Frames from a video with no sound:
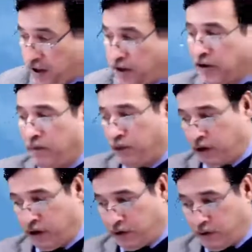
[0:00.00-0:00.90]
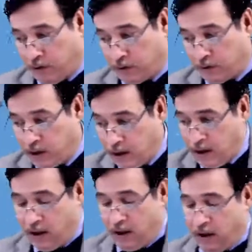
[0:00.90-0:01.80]
It is important to note.
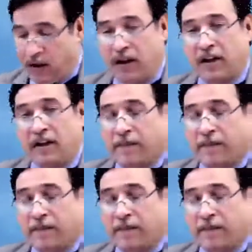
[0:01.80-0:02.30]
Correct?